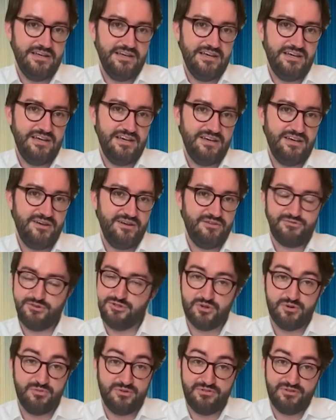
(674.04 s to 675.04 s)
If we
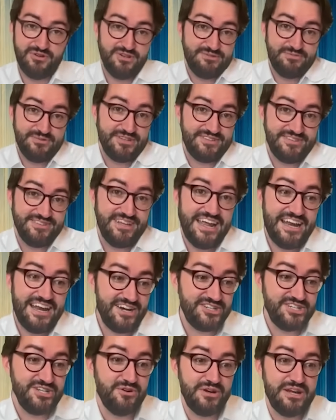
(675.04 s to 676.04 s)
talk about, for instance,
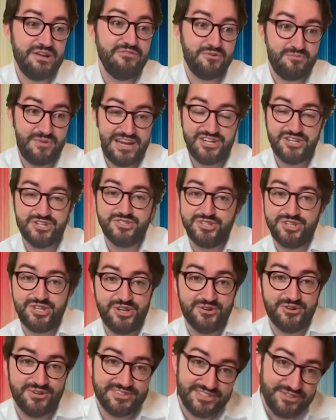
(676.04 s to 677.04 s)
energy or information
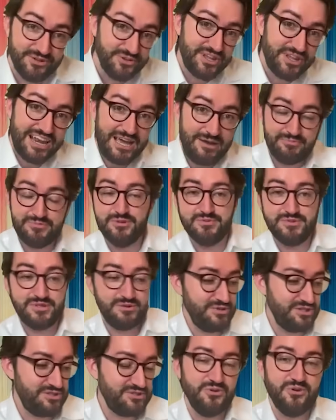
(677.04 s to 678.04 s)
security, all the laptops that
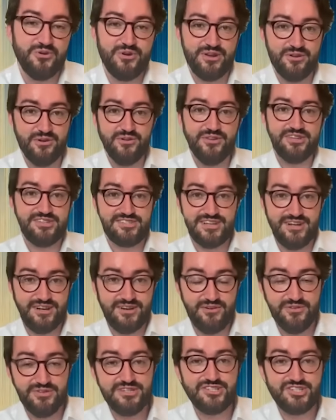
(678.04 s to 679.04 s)
we talk and all this stuff,
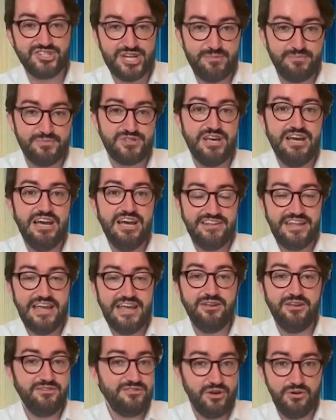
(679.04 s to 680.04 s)
all these chips,
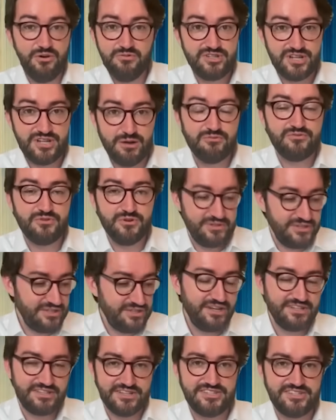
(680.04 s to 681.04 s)
they don't come from the
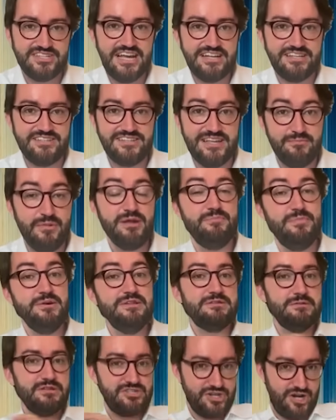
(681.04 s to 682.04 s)
United States. They might be
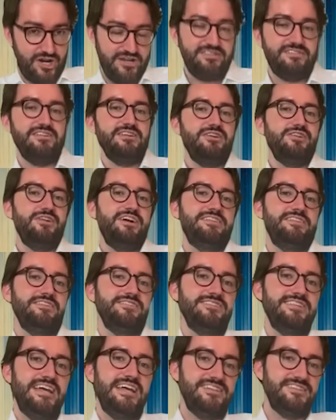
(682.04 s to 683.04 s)
designed in the United
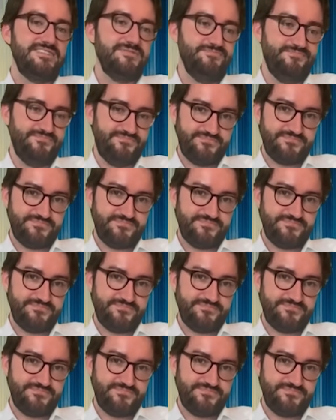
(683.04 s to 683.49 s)
States.